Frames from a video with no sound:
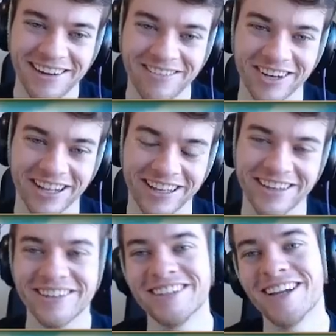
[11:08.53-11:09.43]
will,
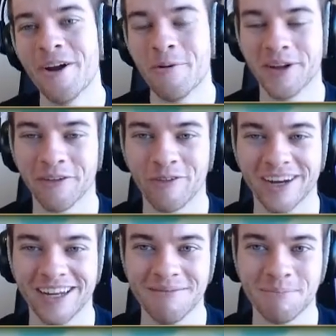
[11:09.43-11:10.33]
will the
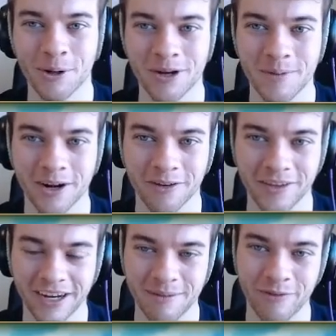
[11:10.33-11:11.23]
freaking Pokemon over
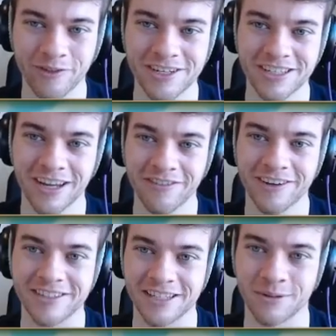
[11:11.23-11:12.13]
there give me free stuff?
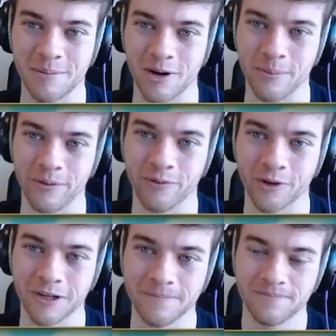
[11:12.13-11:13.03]
Because that's what I'm hoping
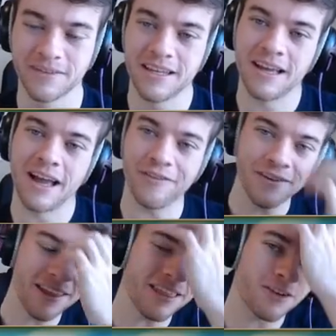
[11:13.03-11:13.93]
for. I feel
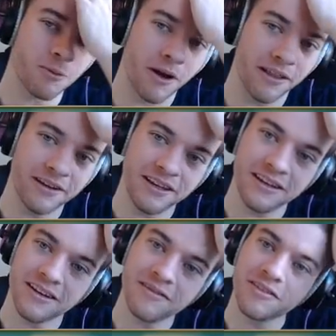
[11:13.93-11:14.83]
like the quality
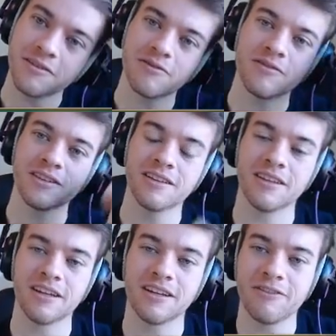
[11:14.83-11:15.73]
of the
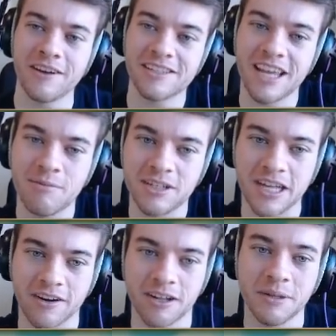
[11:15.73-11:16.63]
the face cam went
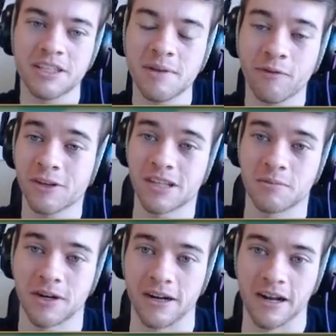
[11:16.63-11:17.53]
down a little bit. This is my first time
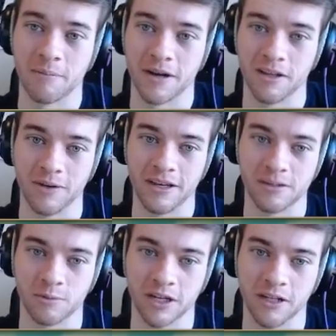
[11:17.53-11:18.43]
trying it out, by the way,
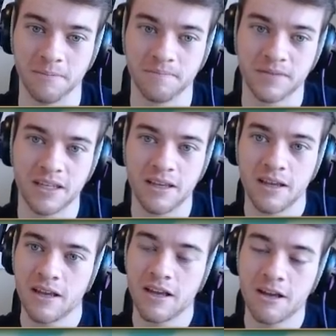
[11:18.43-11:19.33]
as well.
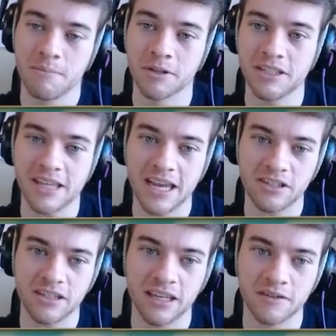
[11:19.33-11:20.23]
But this
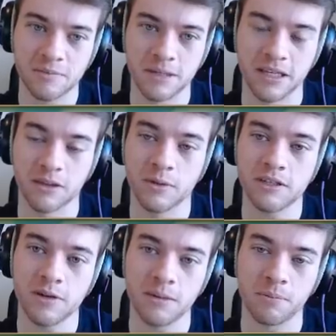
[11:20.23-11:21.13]
actually gives me... The
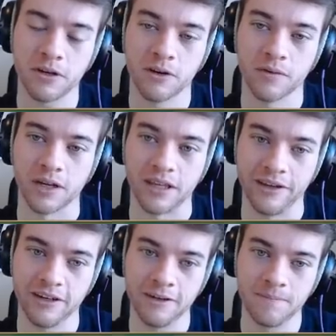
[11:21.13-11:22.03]
reason why I put it over
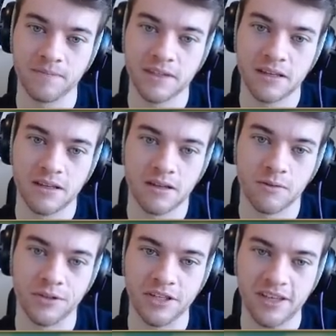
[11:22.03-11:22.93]
here
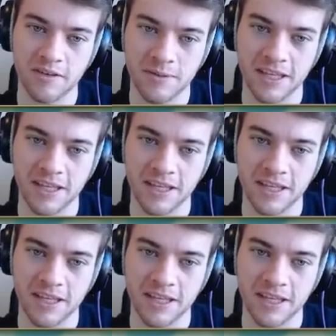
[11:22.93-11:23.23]
was this gives me